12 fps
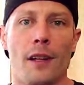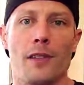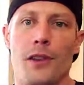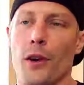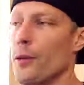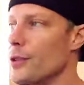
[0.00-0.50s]

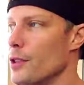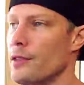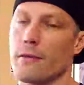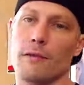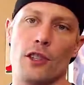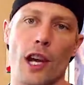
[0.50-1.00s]
So
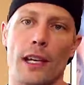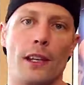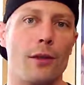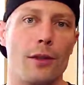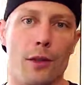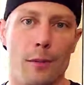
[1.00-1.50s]
just check
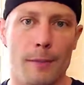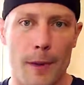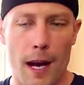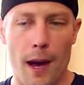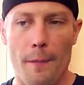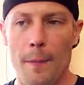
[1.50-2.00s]
YouTube.
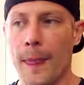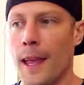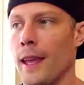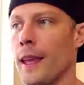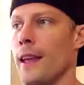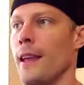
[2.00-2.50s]

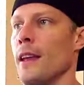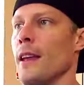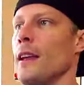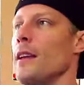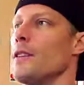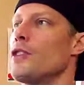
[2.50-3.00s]

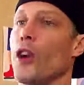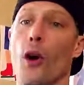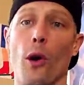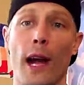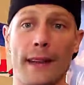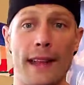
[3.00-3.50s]

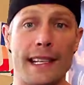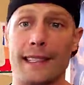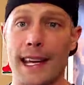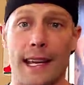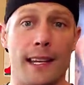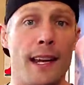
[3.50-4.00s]
And that's
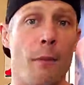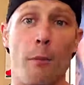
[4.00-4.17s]
it.